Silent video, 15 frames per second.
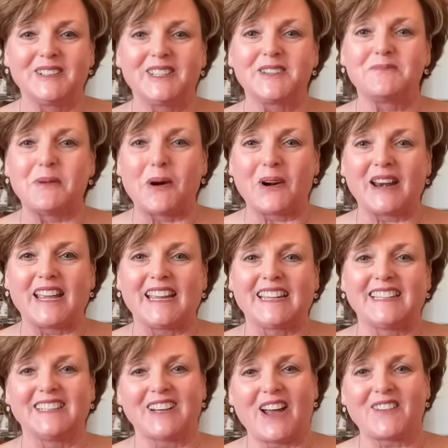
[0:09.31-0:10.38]
good morning,
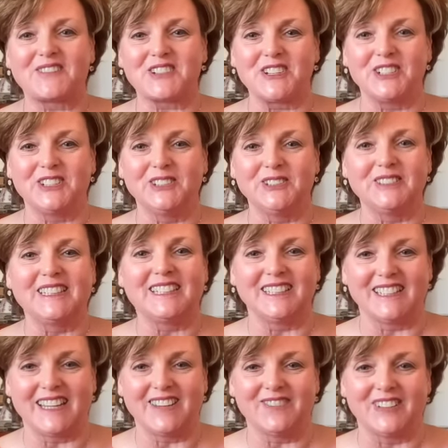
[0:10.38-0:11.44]
good afternoon,
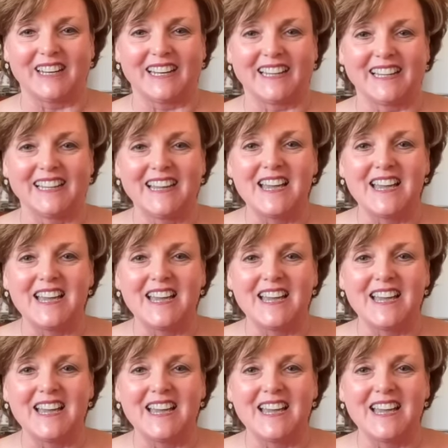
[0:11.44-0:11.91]
good evening.